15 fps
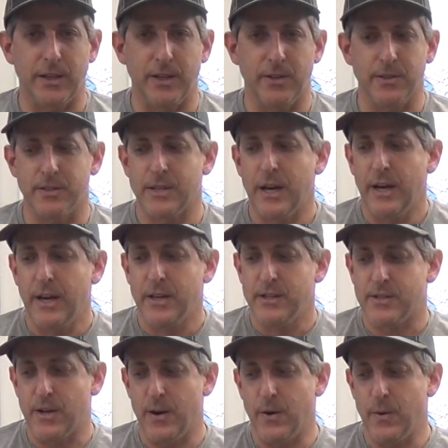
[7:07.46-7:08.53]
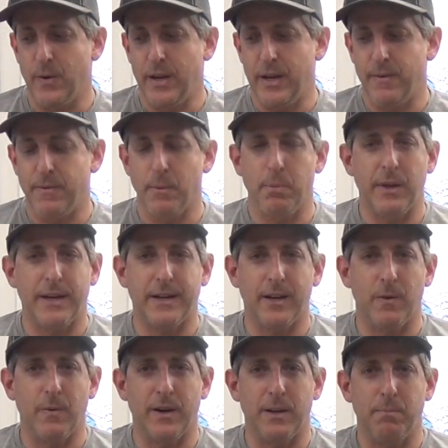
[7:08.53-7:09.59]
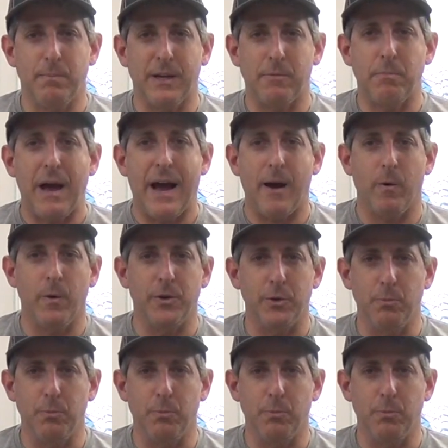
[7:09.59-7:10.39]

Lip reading: gears. So if you're planning on running big power,